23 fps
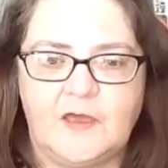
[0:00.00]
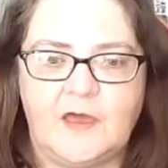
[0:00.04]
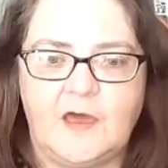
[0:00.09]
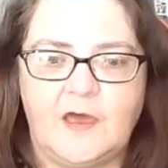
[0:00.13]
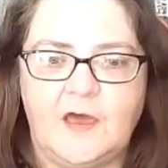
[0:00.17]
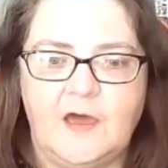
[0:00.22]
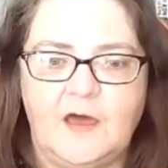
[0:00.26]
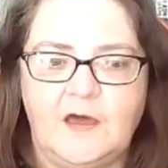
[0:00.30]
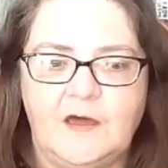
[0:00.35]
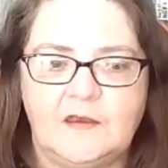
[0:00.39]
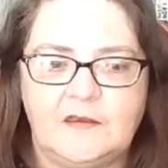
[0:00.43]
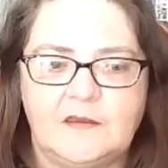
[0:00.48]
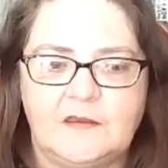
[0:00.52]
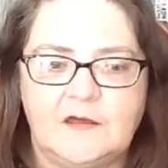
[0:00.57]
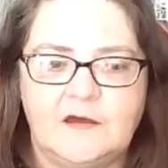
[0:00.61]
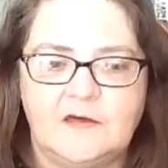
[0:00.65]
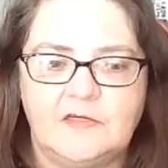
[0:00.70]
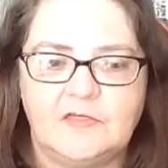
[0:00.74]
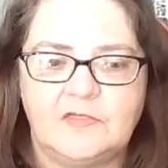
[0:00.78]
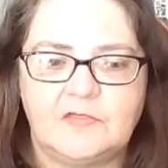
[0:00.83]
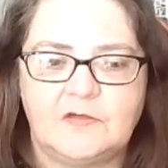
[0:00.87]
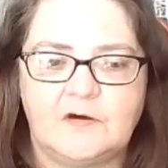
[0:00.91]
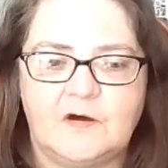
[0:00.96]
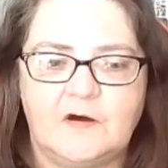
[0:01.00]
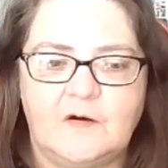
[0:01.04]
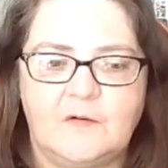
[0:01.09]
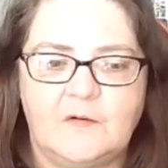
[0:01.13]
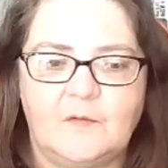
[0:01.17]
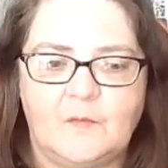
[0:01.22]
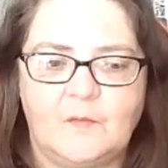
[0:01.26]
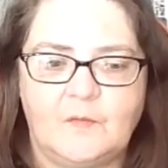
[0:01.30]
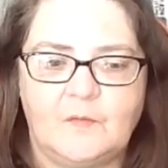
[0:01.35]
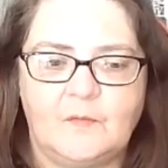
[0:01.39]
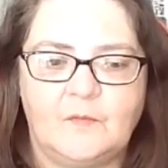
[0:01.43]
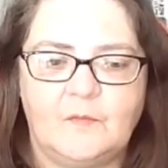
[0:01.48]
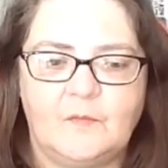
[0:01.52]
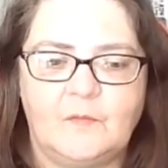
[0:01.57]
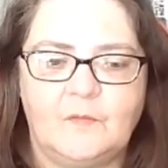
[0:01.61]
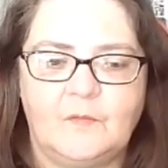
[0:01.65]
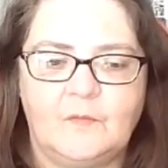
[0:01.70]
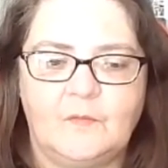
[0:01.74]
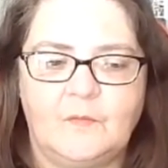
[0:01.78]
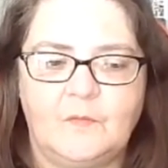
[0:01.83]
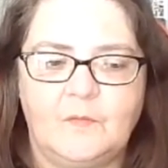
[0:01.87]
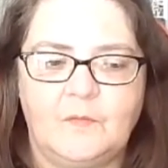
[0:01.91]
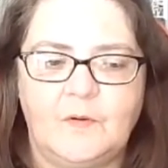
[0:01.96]
And I thought,
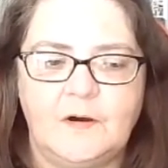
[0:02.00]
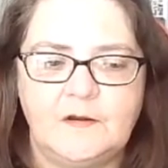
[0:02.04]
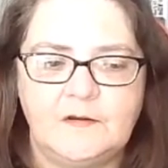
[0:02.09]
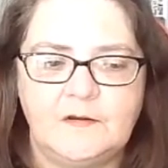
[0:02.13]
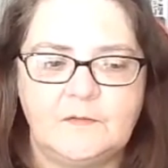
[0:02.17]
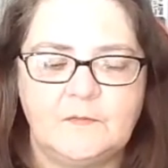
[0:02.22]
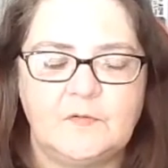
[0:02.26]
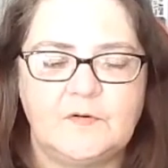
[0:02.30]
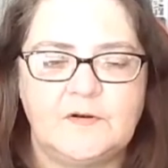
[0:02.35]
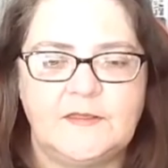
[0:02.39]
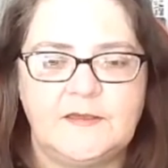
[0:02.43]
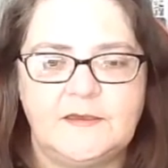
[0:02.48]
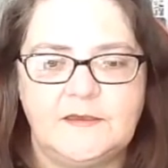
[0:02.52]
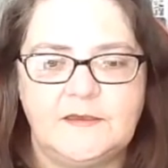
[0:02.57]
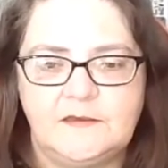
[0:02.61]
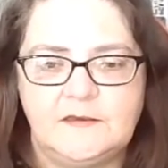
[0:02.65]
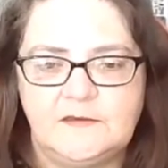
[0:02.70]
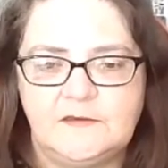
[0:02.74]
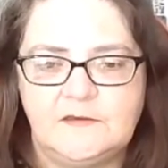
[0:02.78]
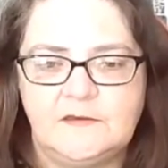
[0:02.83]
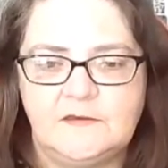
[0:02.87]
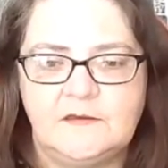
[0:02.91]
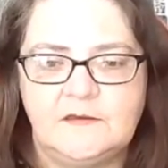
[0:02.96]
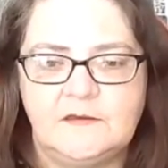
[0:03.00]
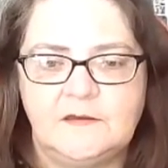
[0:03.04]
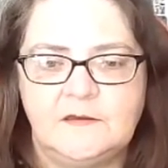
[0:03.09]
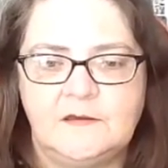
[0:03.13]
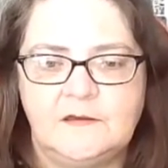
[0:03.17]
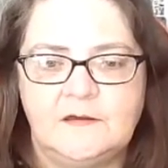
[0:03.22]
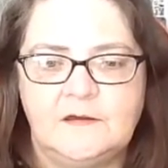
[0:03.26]
what would he,